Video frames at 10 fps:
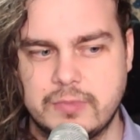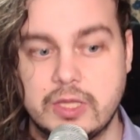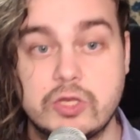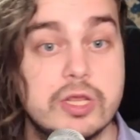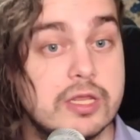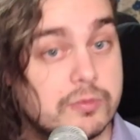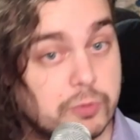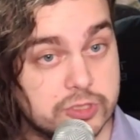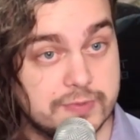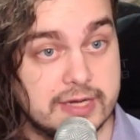In
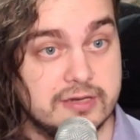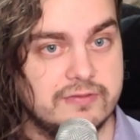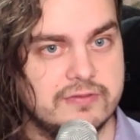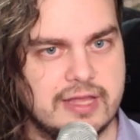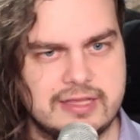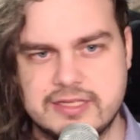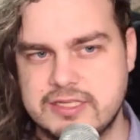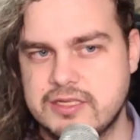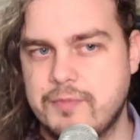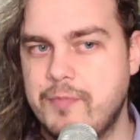perspective, like this
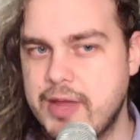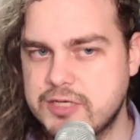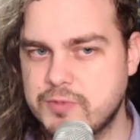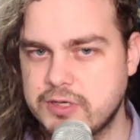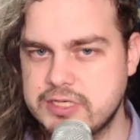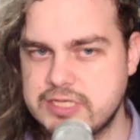is a benchmark.